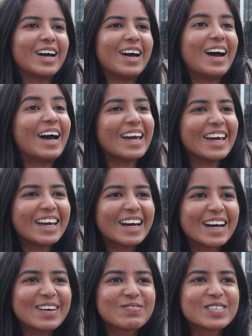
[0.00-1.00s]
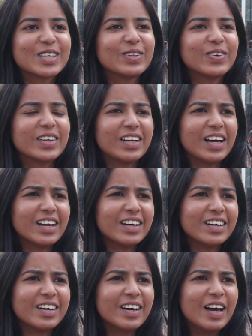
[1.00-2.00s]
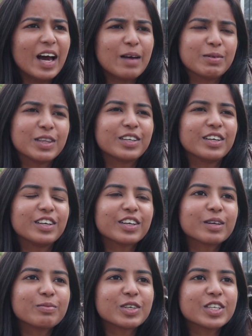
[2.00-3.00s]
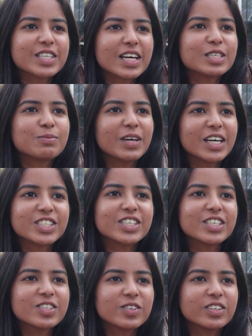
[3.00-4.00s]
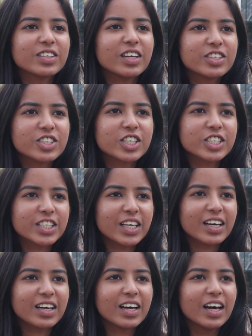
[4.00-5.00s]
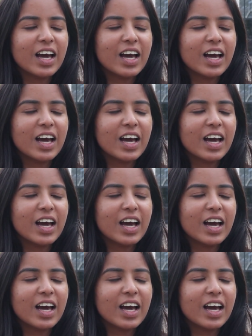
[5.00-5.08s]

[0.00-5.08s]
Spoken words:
Yeah, hi, I'm Sindhu Ernala. I'm a third year computer science PhD student at Georgia Tech.